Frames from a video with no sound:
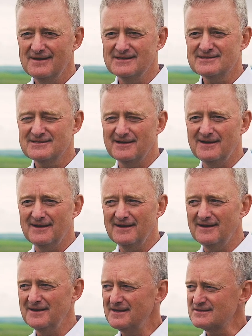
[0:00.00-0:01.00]
It's
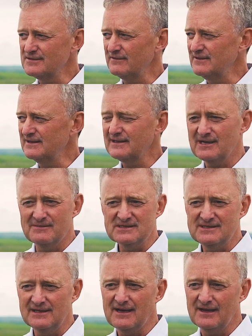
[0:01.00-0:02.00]
lovely to come and
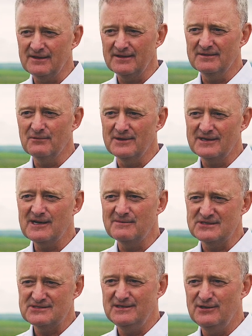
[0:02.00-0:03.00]
see cattle that want to come
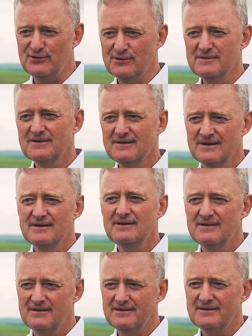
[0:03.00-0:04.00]
and see you.
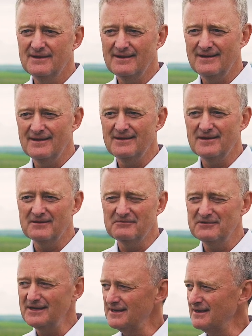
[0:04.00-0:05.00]
They're
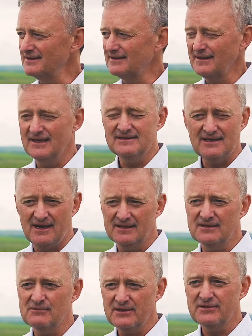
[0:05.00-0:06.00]
really a delight to
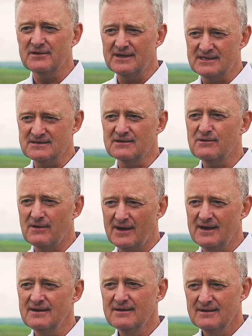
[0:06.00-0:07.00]
handle with. They're nice and
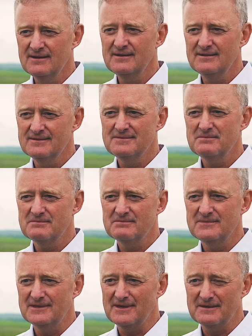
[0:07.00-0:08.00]
quiet.
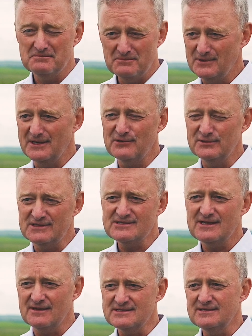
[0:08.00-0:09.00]
When I go to
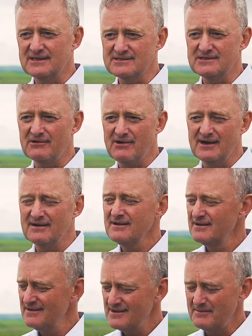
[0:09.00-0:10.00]
sell the steers in the ring,
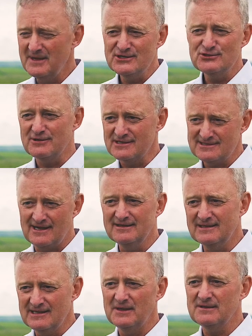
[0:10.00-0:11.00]
I make sure I
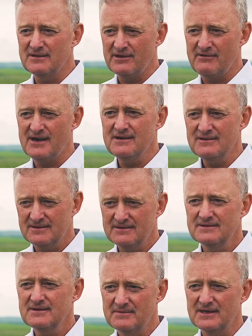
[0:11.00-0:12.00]
stand in the middle of the ring
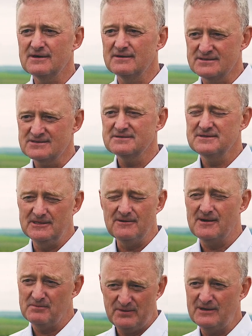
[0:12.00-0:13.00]
because
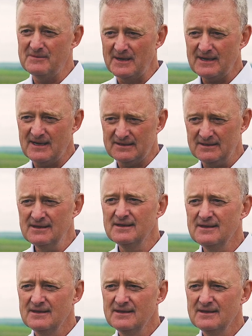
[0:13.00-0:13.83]
I'm proud of my cattle